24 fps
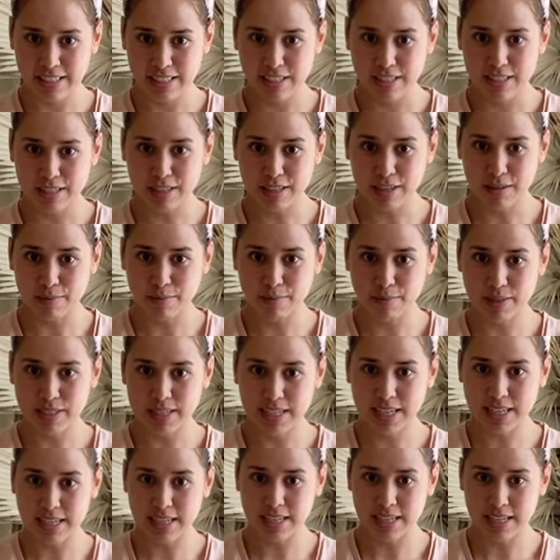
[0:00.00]
so i
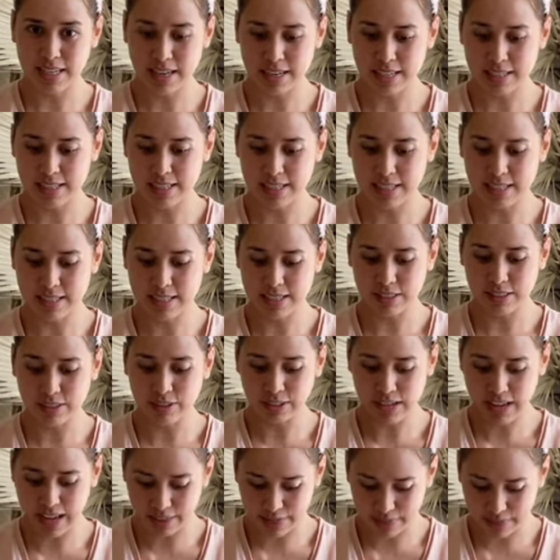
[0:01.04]
tend, I tend to look
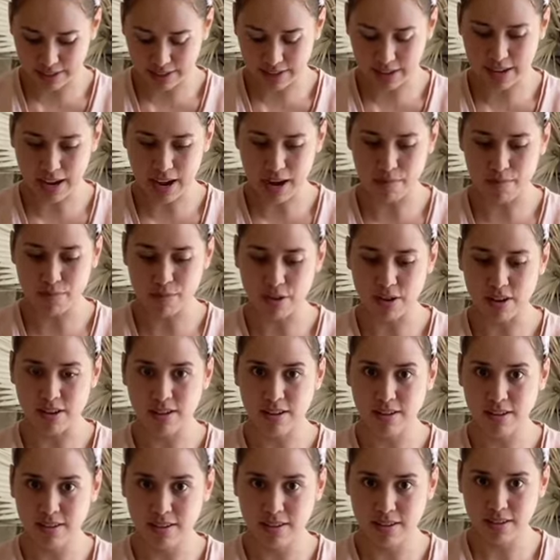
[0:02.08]
at the camera
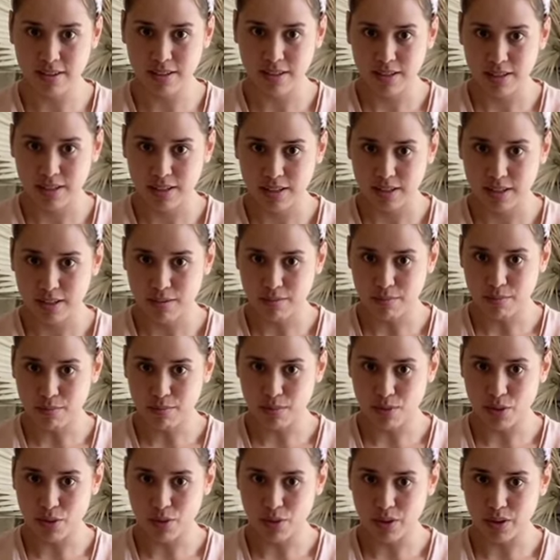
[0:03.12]

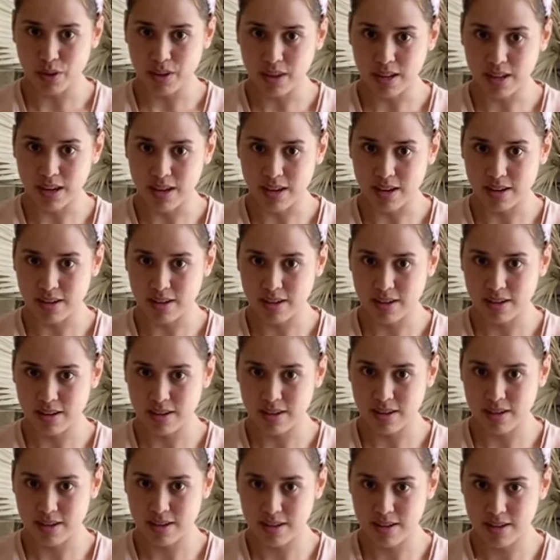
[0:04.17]
more than
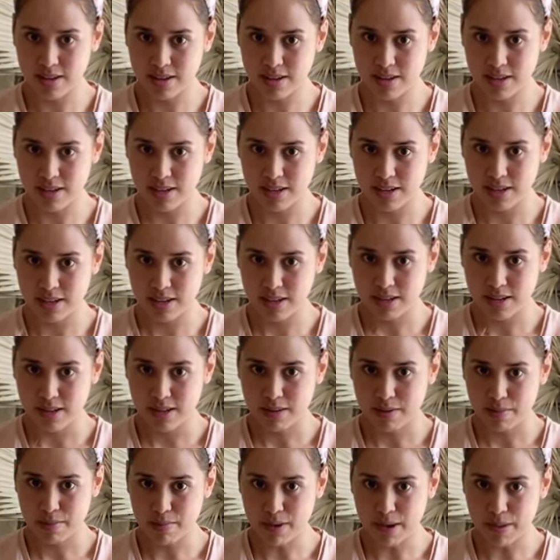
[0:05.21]

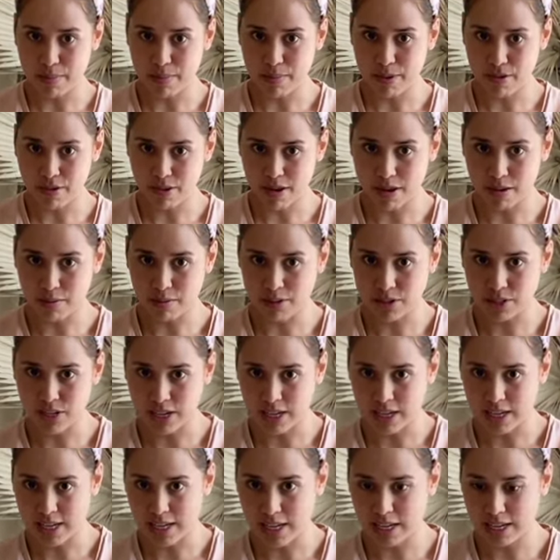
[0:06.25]
my mirror, which I
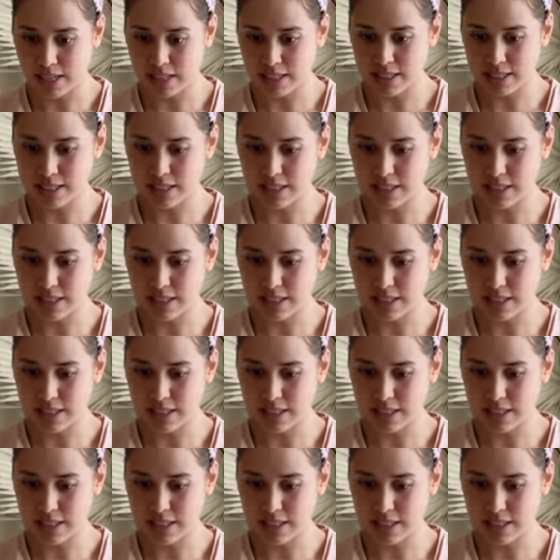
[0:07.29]
need.